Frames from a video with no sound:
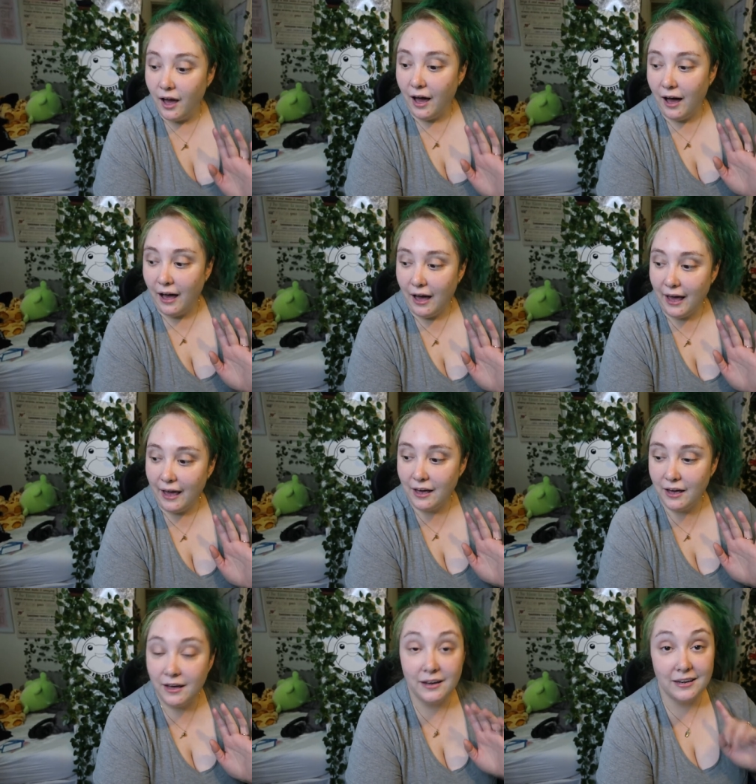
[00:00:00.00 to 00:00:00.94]

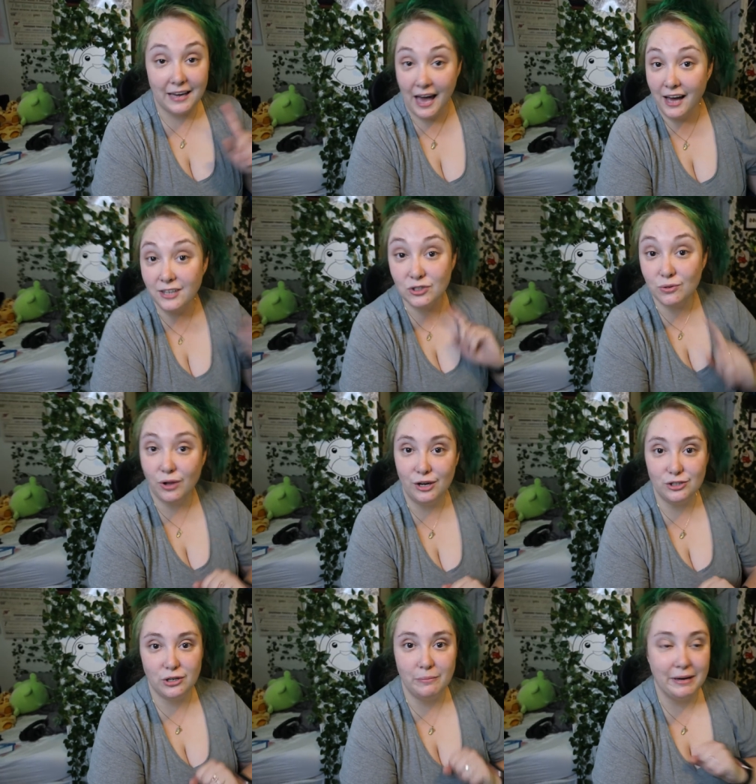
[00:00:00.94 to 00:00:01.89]
I can't do
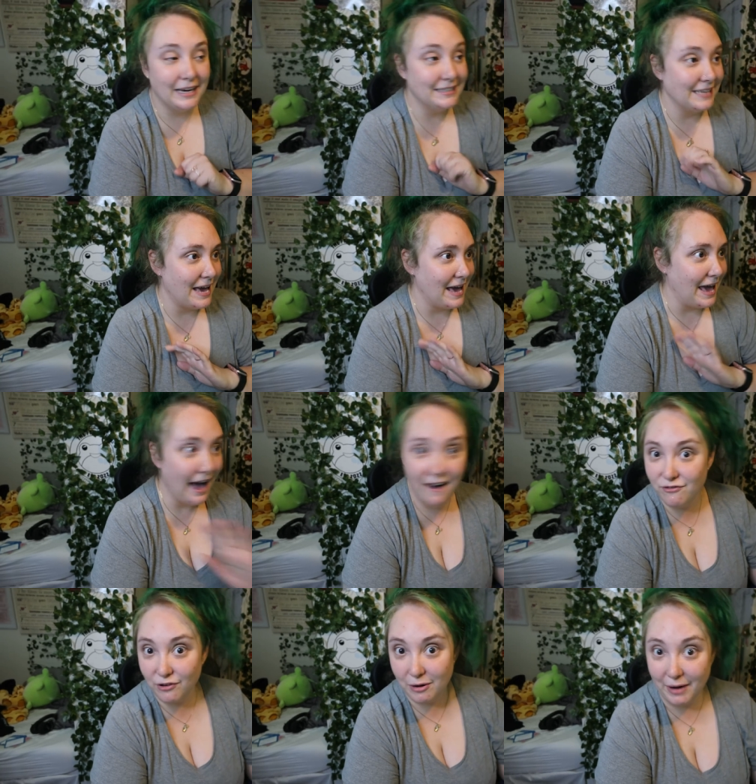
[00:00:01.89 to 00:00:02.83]
laundry because
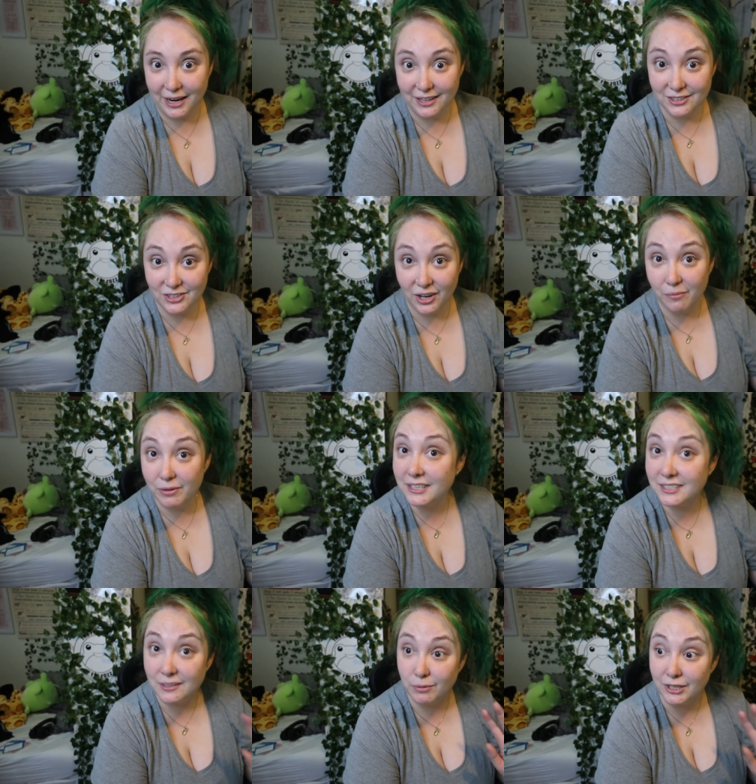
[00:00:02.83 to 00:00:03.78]
everybody in this
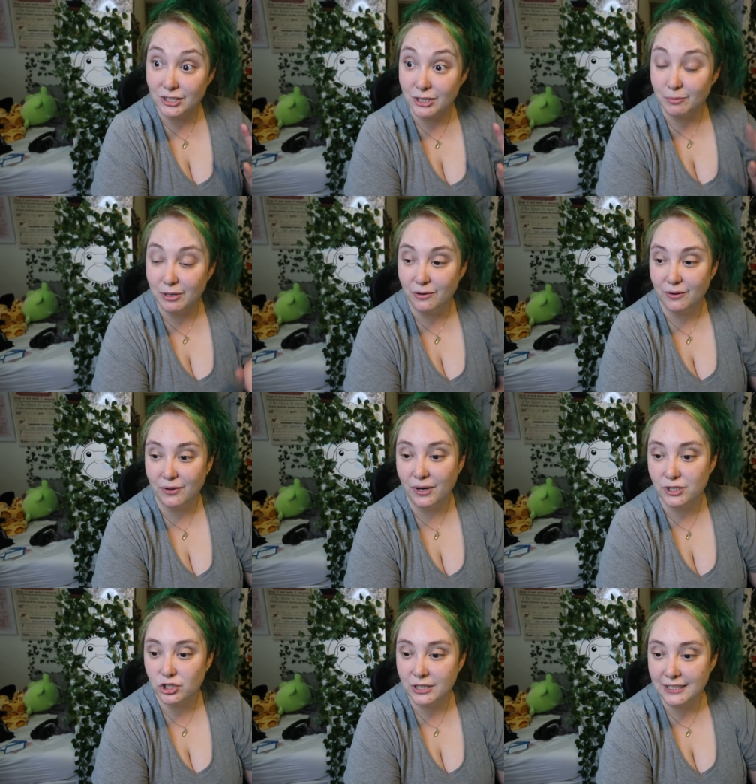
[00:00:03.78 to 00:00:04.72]
complex appears to be doing
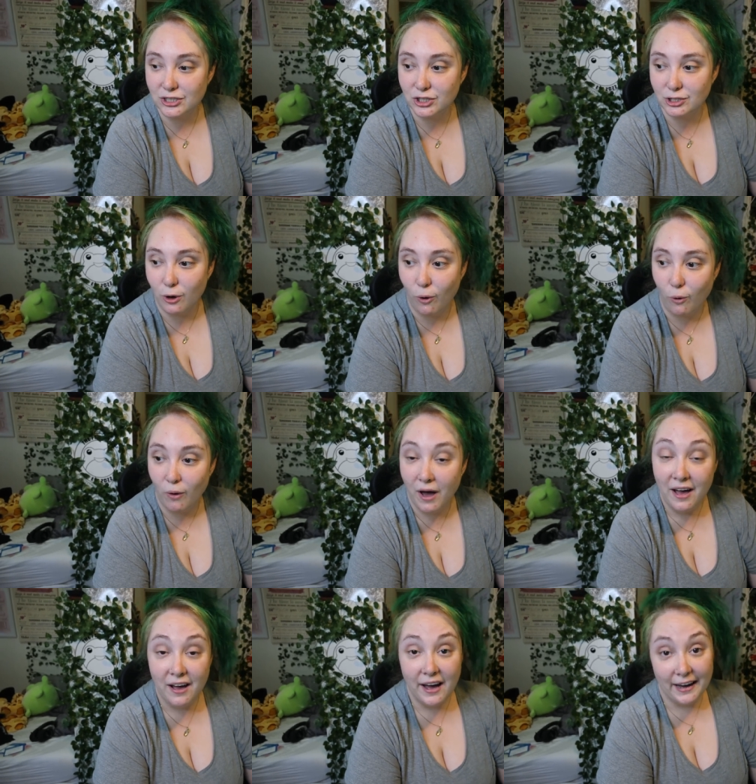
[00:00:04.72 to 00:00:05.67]
laundry. So
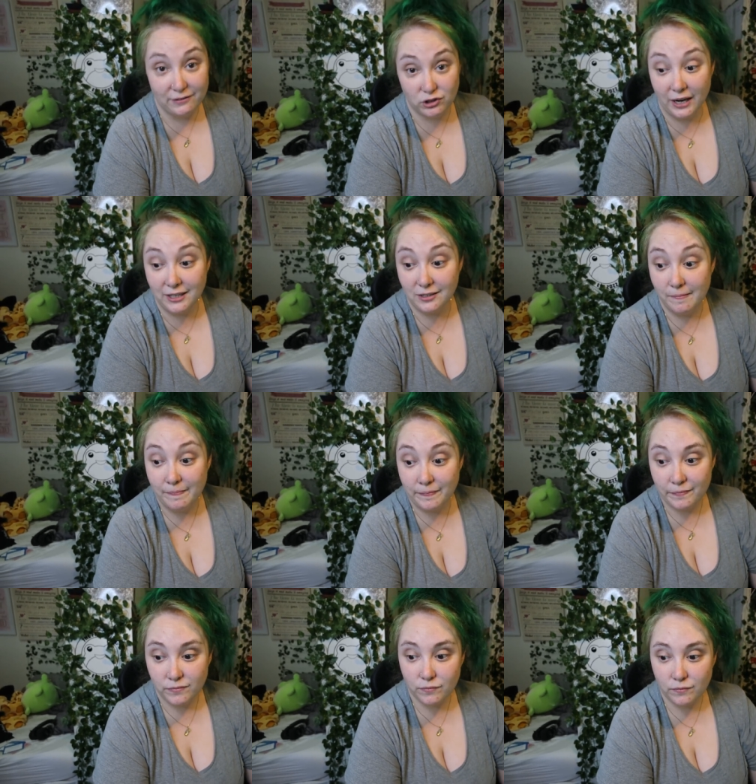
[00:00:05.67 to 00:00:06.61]
I've tried
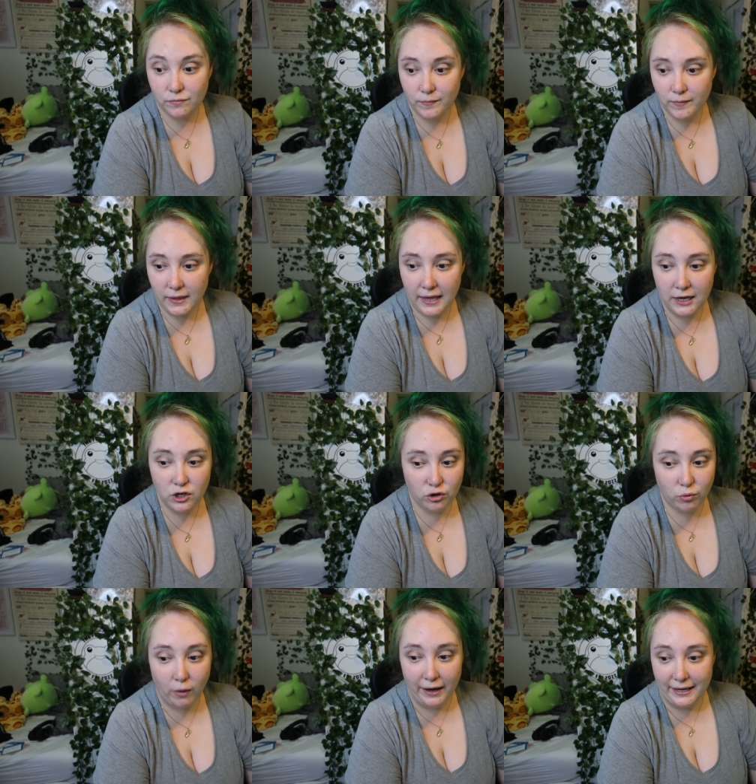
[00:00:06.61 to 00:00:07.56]

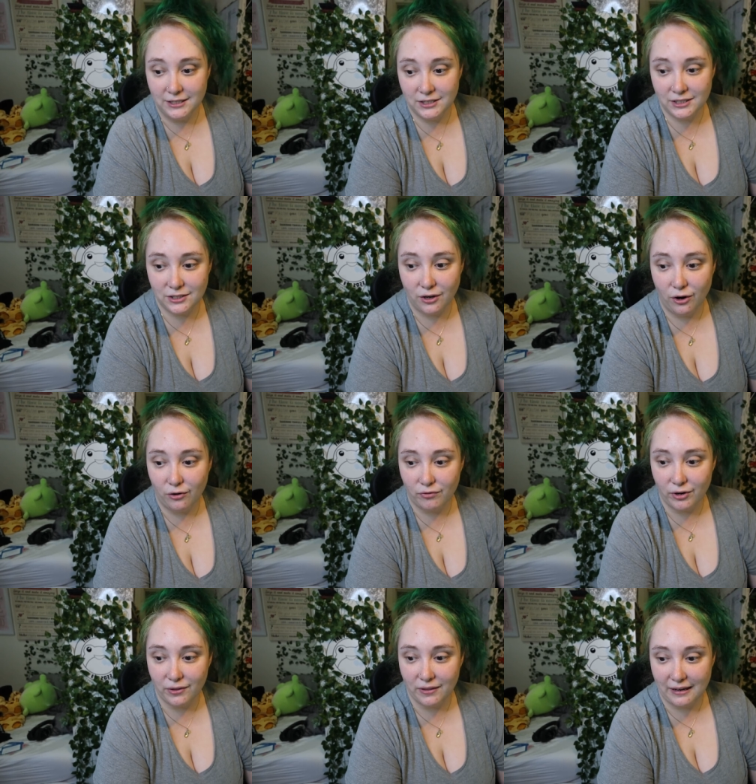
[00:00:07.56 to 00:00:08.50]
twice
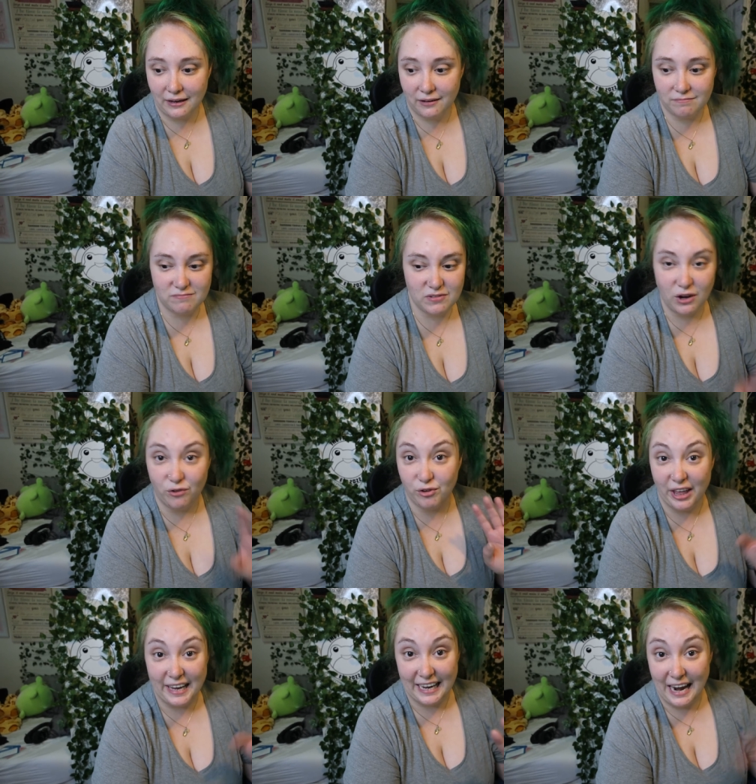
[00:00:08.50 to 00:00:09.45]
over like
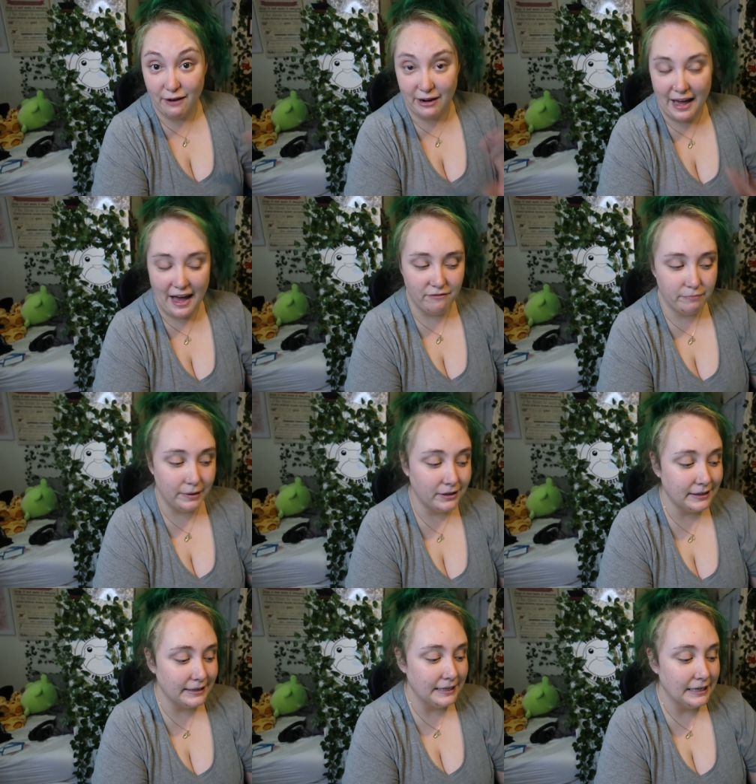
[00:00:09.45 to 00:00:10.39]
over like an hour and a half
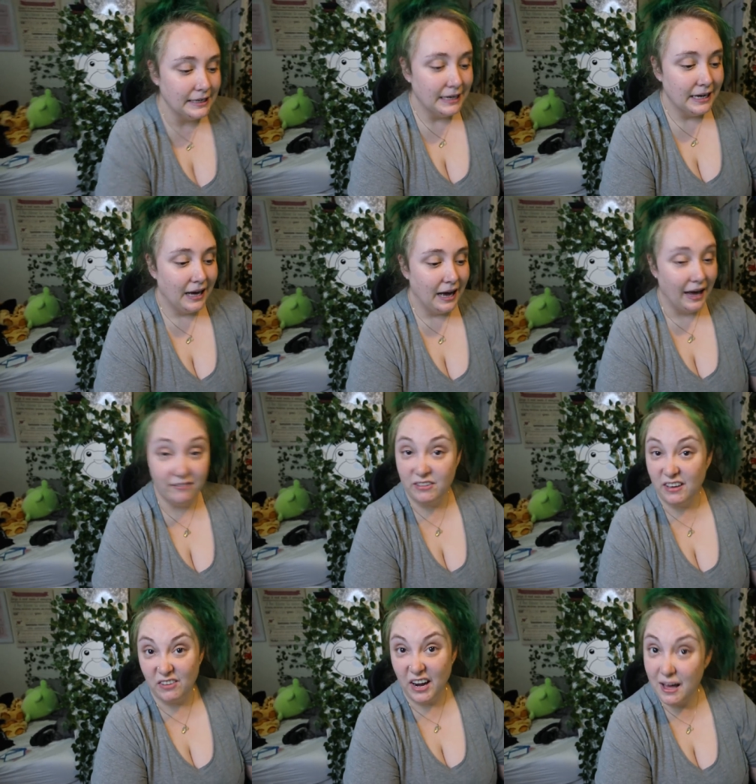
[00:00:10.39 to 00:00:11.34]
period. I've
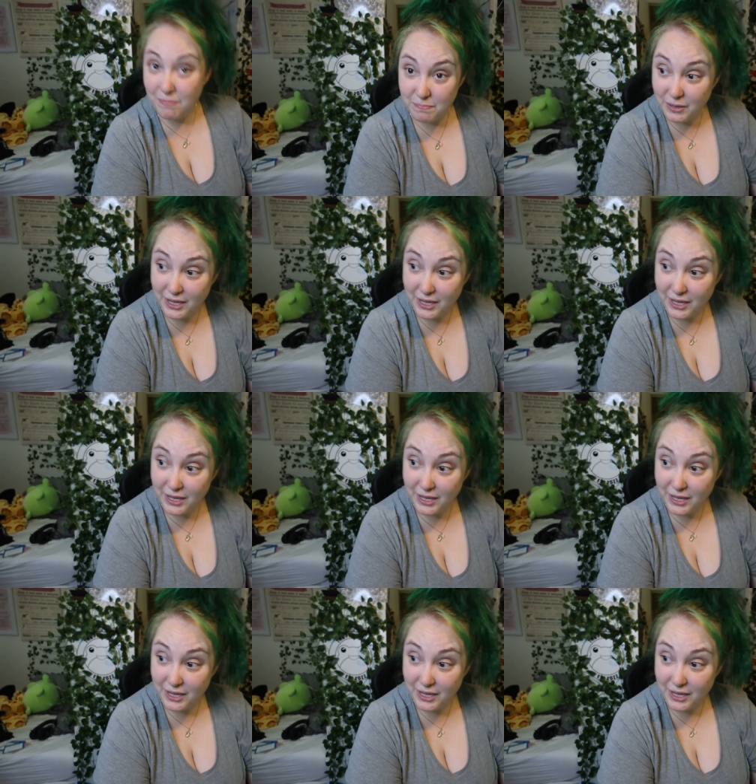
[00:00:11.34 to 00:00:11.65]
given up.